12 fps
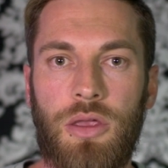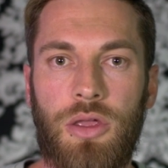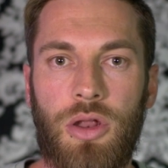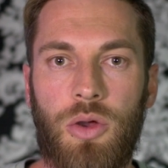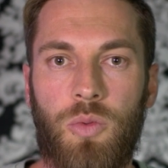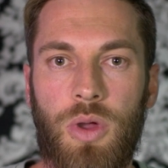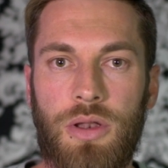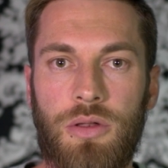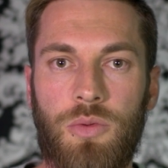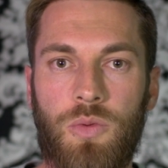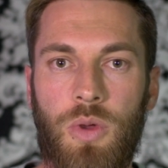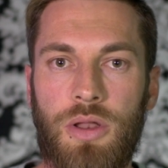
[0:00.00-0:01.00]

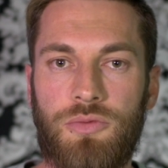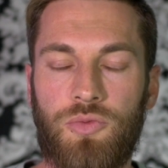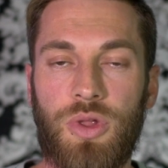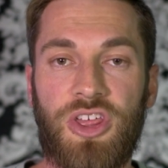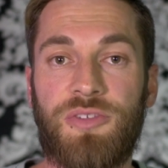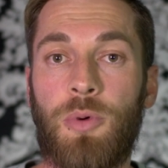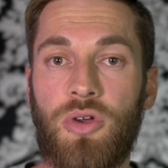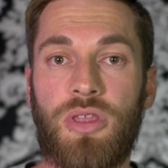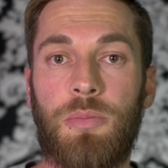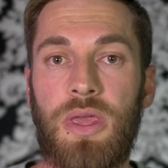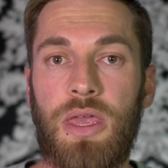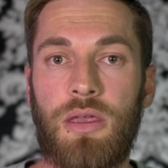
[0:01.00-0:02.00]
what really spoke
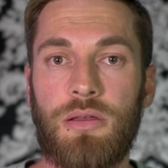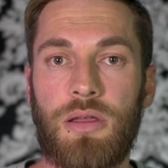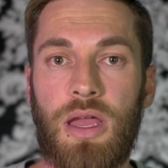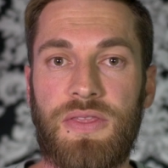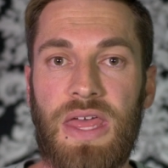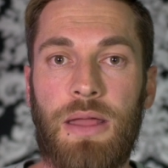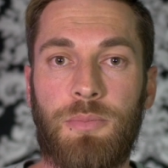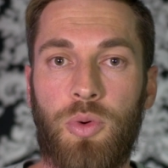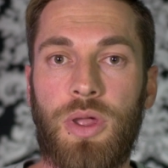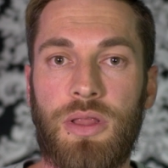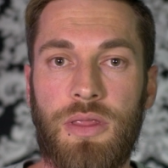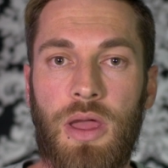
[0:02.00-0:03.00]
to me at that
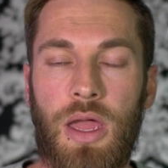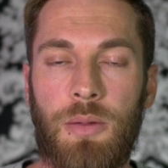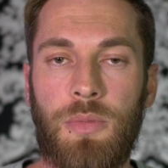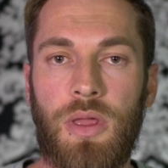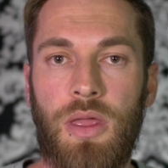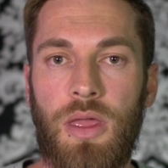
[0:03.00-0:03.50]
point in time,